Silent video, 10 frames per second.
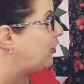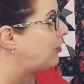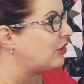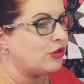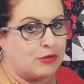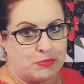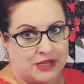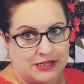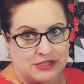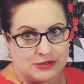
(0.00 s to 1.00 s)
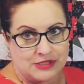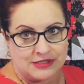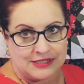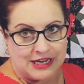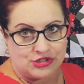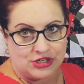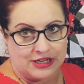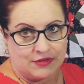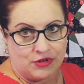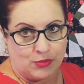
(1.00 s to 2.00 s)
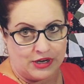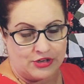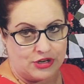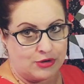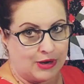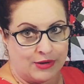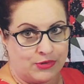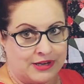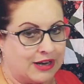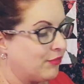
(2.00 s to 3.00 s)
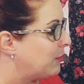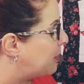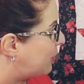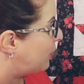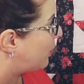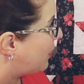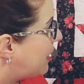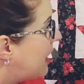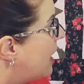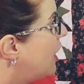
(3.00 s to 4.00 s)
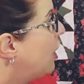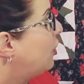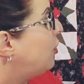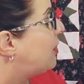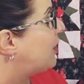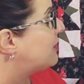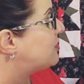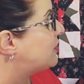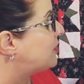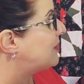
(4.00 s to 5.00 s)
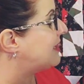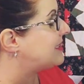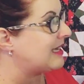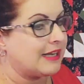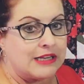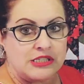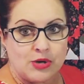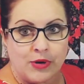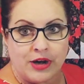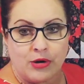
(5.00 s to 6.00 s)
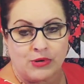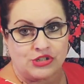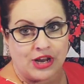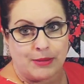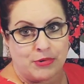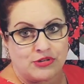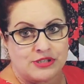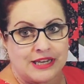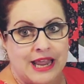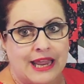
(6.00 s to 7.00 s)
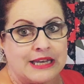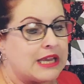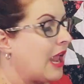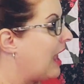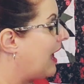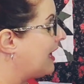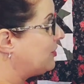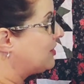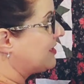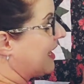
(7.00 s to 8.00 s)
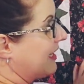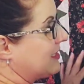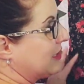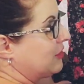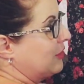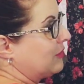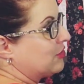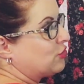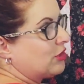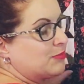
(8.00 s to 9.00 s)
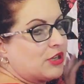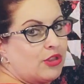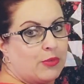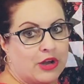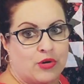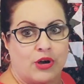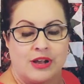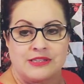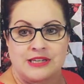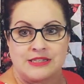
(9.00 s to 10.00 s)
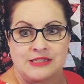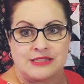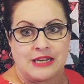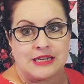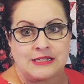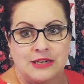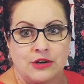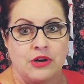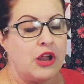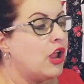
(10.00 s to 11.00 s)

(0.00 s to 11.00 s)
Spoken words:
You could do a piece sashing if you wanted to. I would never, but you could. You could also do a setting square, which I personally hate. I just like to do the strips all the way across because it's easier.